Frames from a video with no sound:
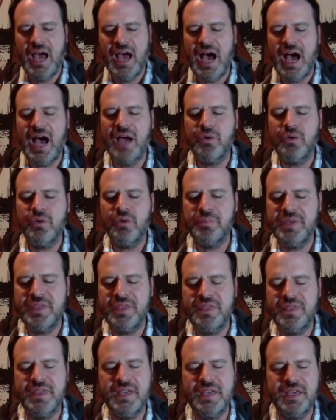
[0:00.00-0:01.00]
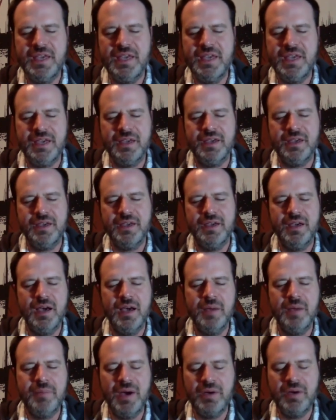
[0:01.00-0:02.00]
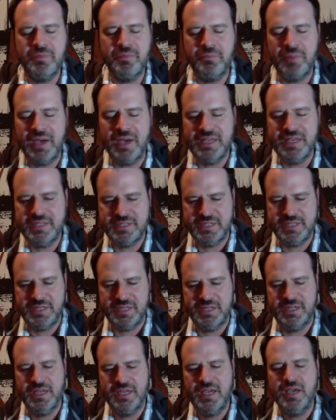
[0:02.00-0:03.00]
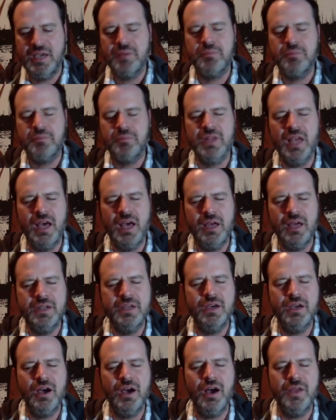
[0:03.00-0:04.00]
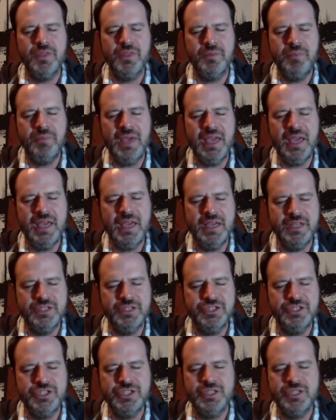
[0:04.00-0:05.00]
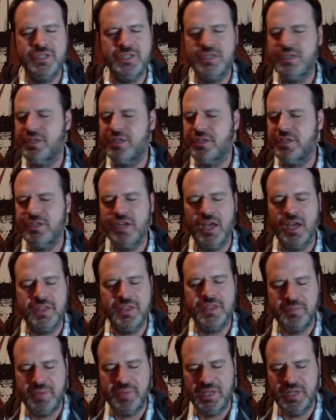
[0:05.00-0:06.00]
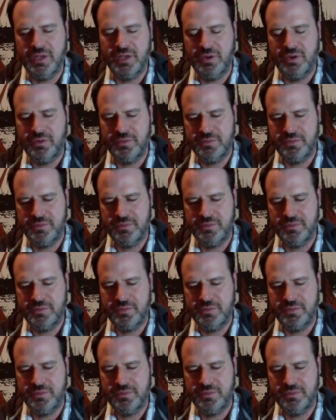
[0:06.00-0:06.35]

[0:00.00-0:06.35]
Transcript: I will be thinking about bison, blood on the page, not the pillow.